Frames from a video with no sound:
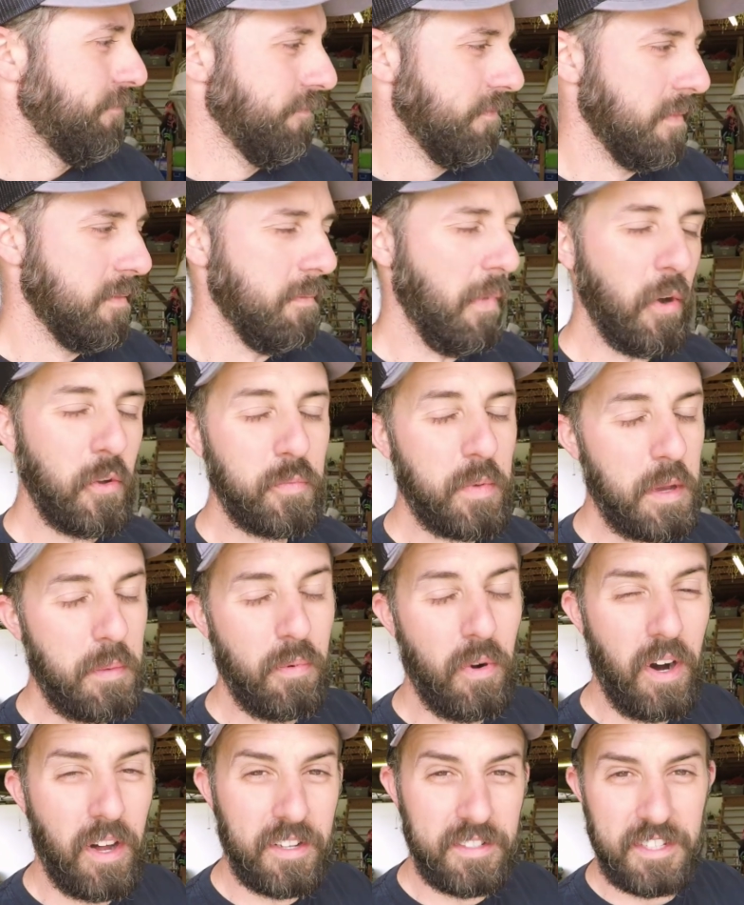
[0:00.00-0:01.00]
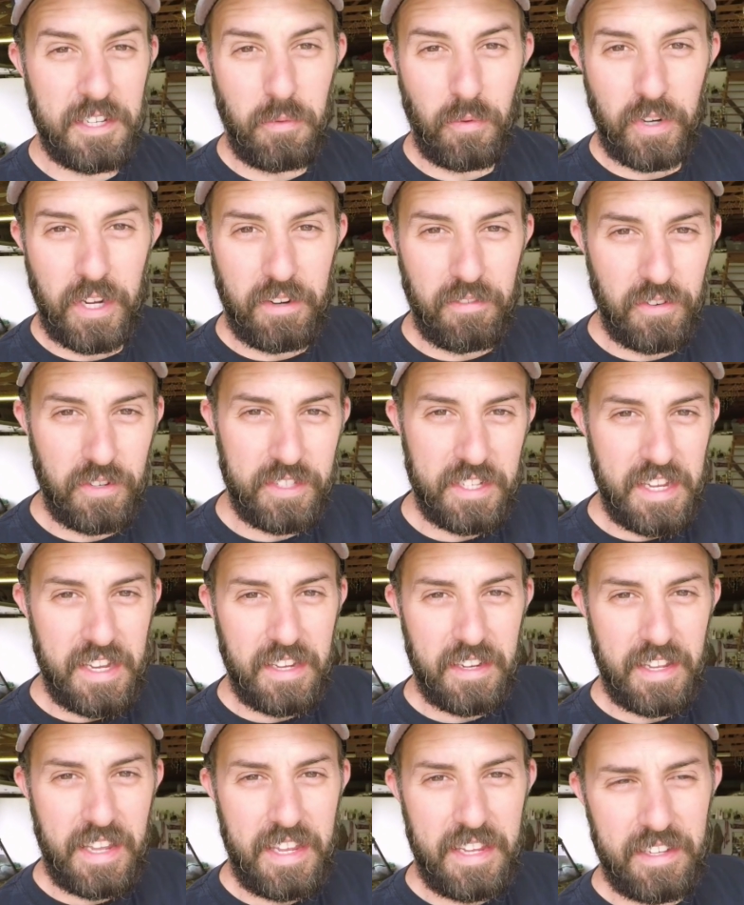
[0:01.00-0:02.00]
most people honestly will never see
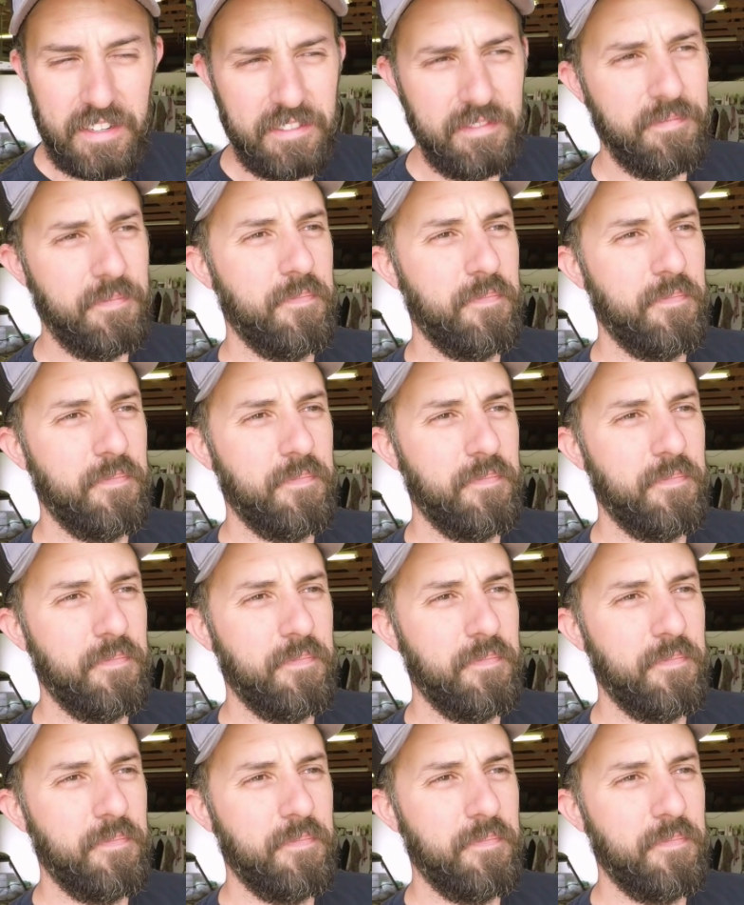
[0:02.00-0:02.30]
it again.